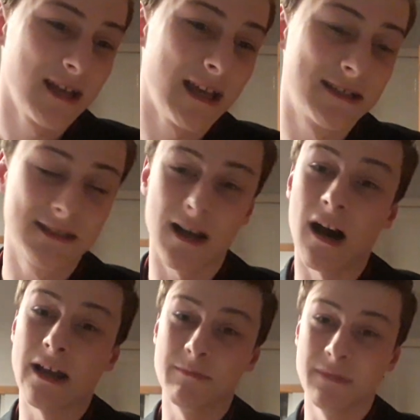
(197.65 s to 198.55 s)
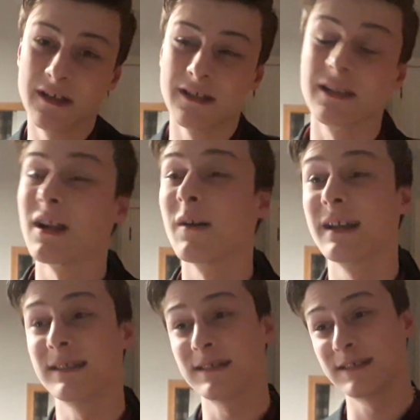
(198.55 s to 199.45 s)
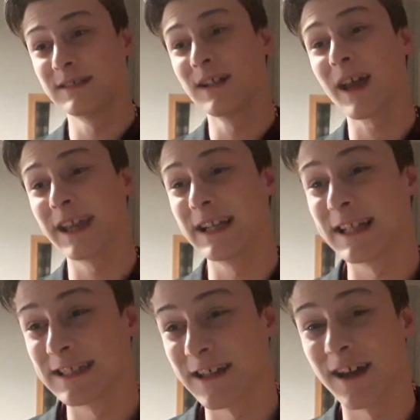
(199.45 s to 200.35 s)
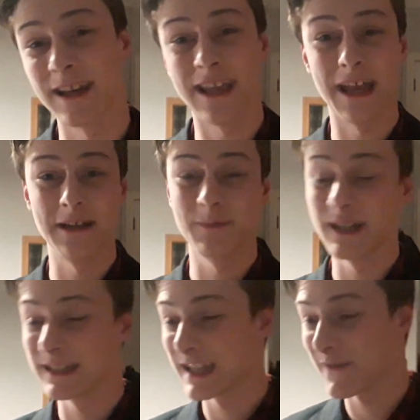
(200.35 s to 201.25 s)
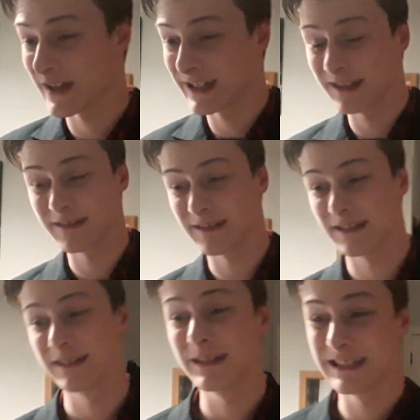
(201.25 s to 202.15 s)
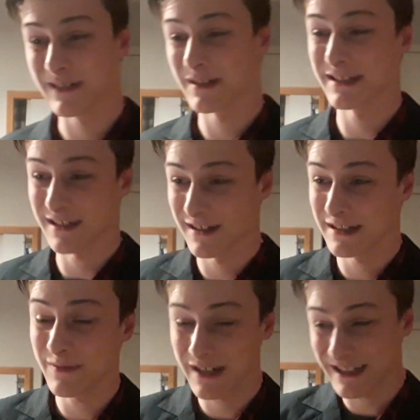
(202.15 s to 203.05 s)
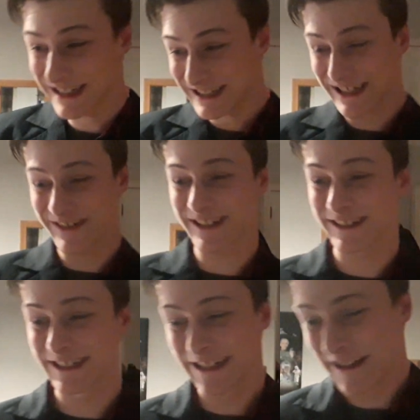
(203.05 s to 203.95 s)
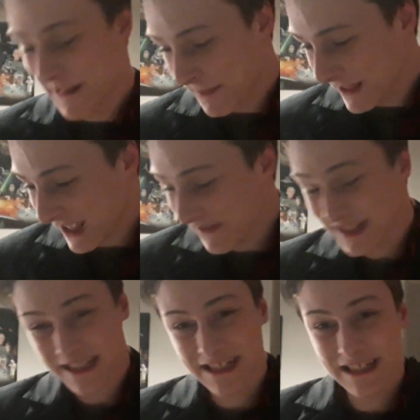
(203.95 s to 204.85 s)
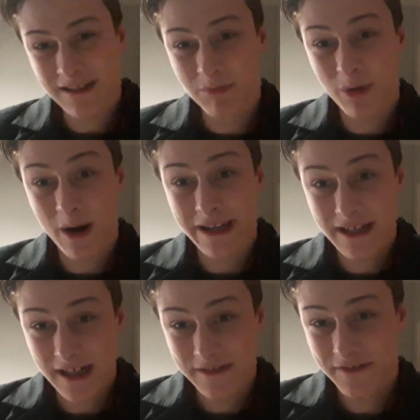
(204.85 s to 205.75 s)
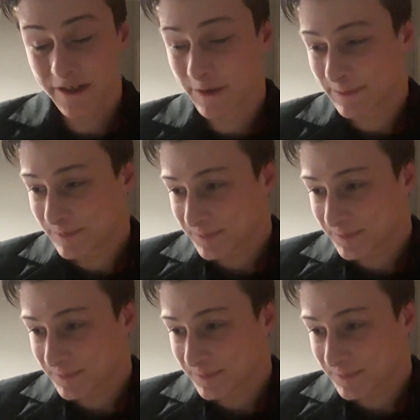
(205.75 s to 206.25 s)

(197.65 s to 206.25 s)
It's time. You know, it's 1989 again, and we need to give it a little. Need to give it a time. Need to give it a little break, I feel.